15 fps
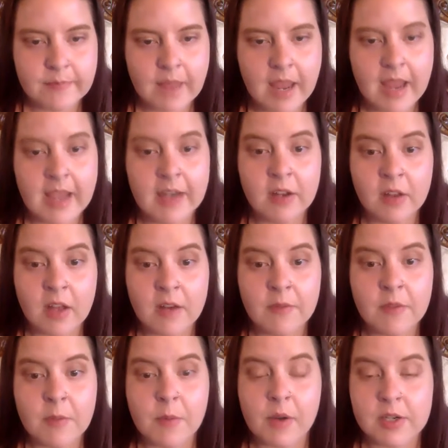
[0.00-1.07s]
And a lot of
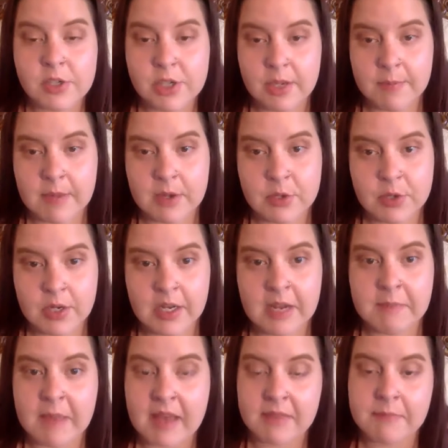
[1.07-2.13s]
them are geometric
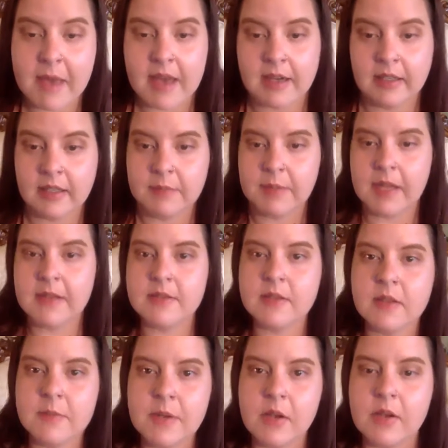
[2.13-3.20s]
and mathematically based. So
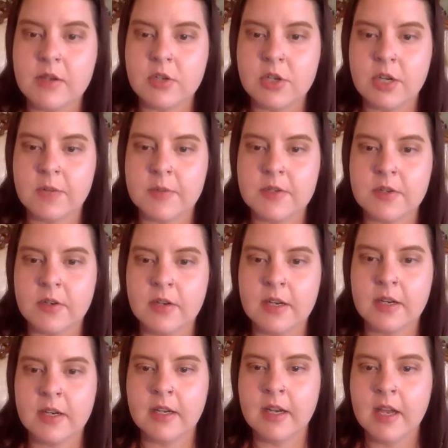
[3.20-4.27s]
let me go ahead and share my
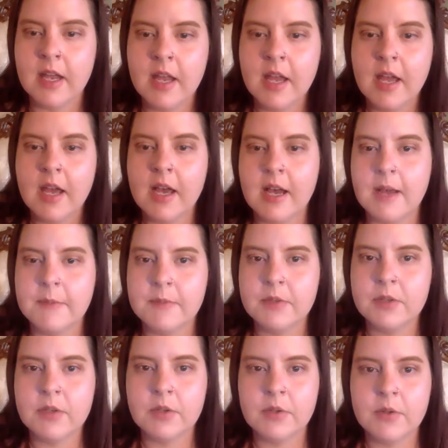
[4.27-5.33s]
screen
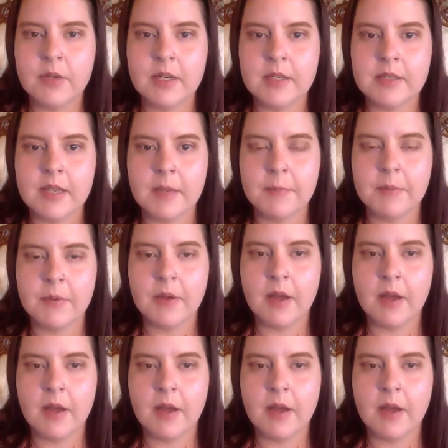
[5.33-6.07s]
to an example